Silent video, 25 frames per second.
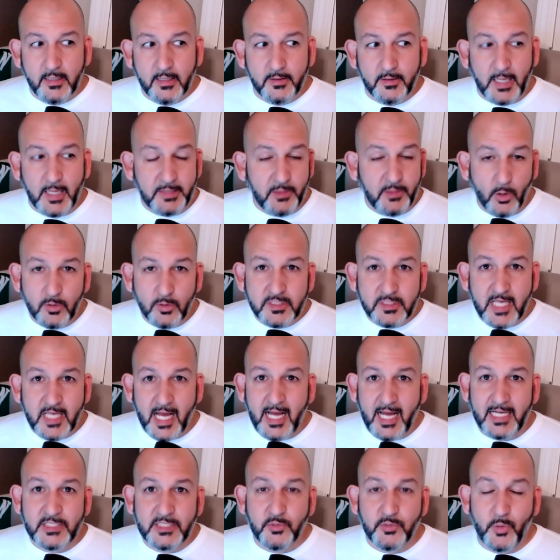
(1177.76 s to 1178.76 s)
that those
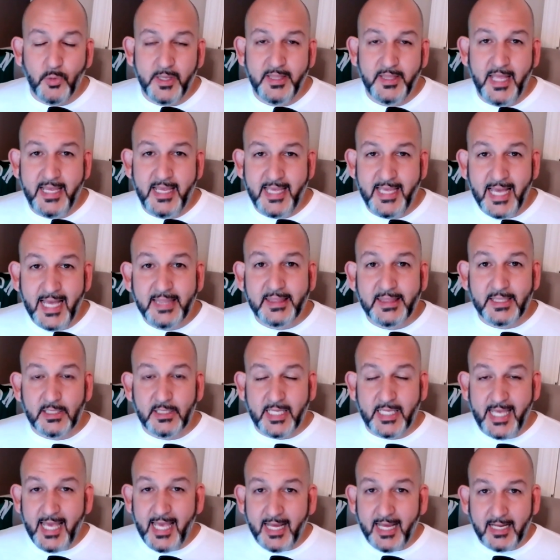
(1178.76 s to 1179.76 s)
guys, when they get the
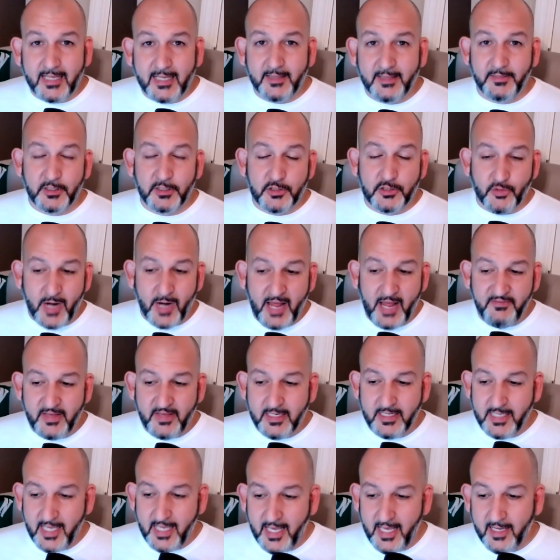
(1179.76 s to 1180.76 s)
kick, the
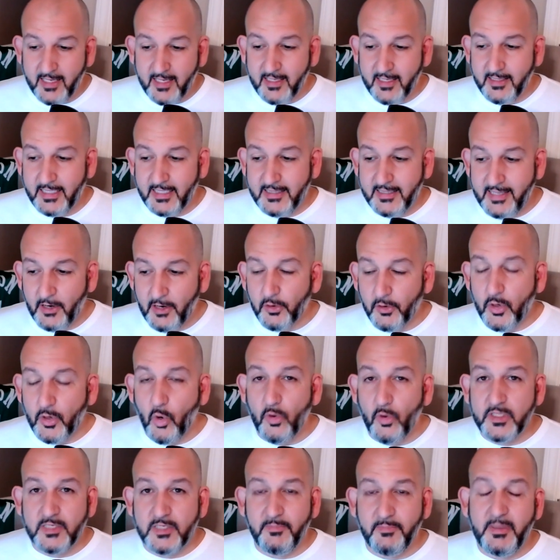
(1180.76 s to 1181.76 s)
drive-in kick, that they're
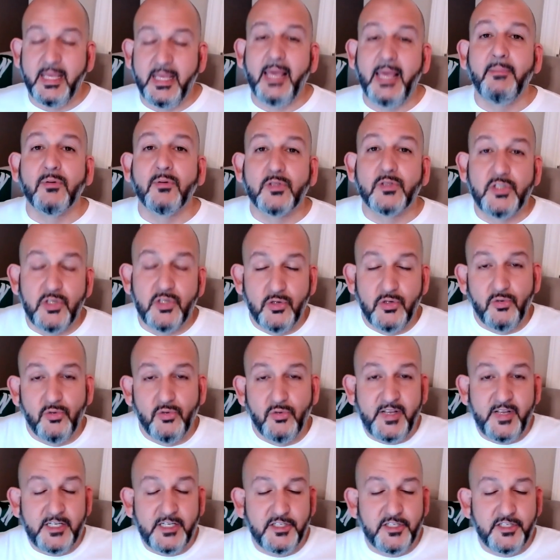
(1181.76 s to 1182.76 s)
going to be able to
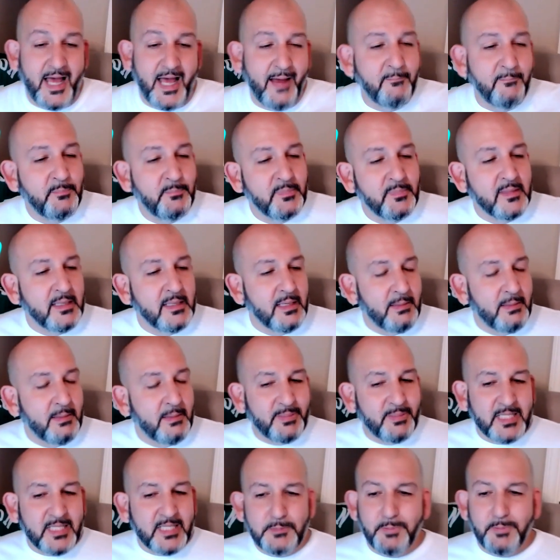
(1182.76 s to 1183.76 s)
finish that.
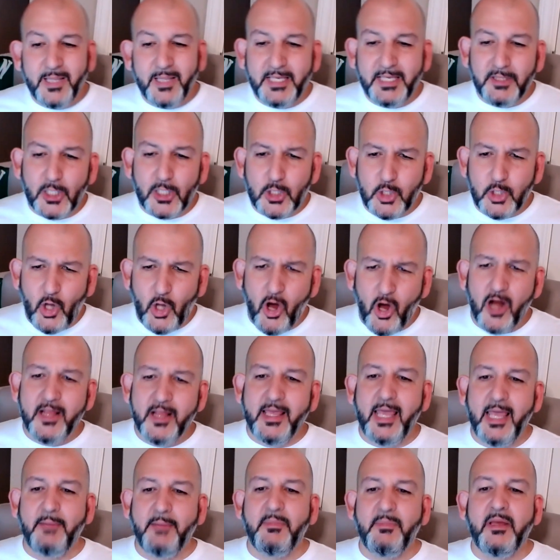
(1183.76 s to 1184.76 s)
But let's play the long
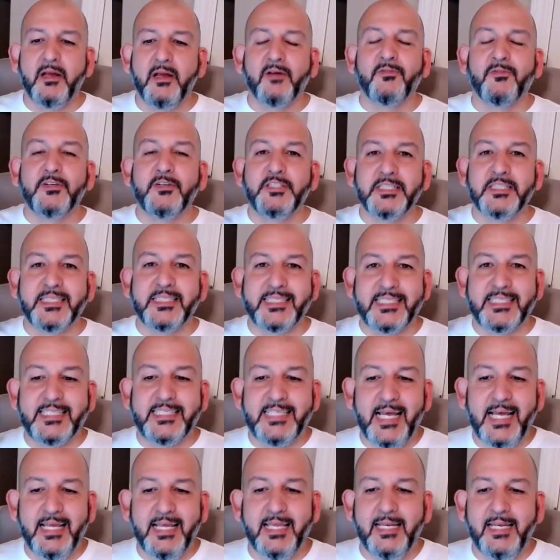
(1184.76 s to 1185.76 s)
game here for just a
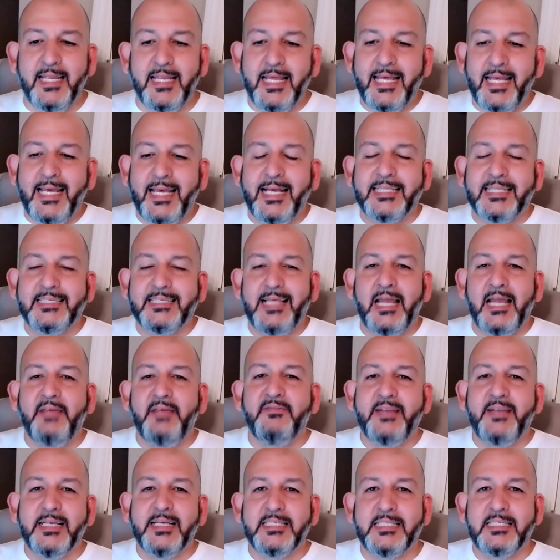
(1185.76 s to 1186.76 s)
second. It's not
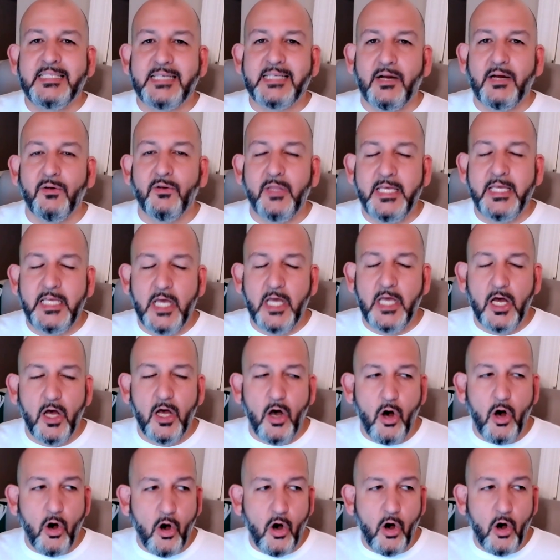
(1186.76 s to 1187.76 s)
even necessarily
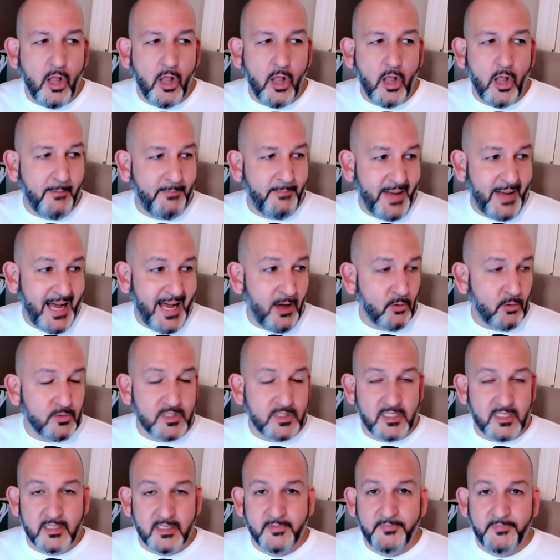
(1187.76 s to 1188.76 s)
all
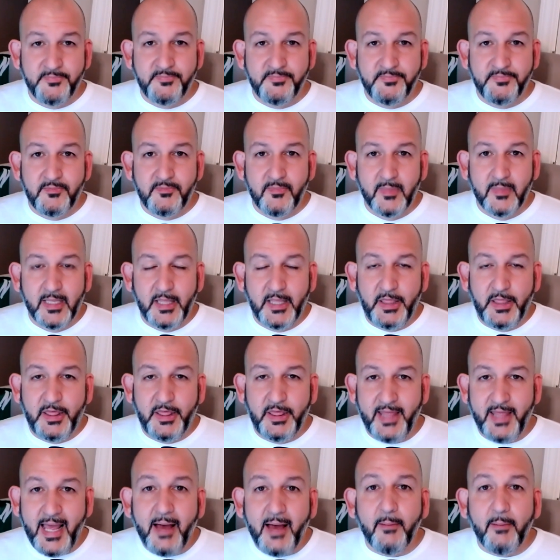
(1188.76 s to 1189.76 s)
about
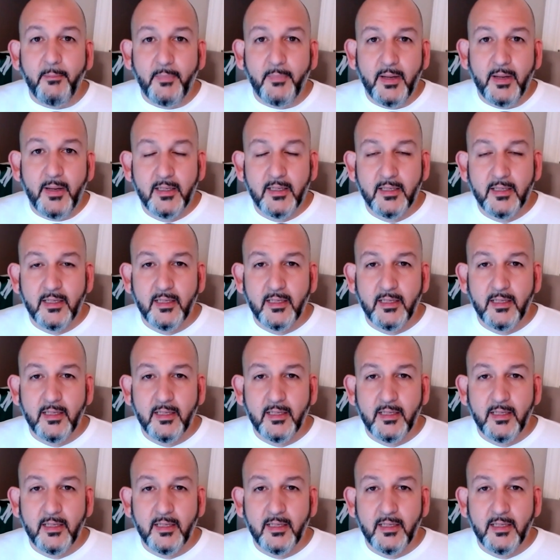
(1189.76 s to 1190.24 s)
them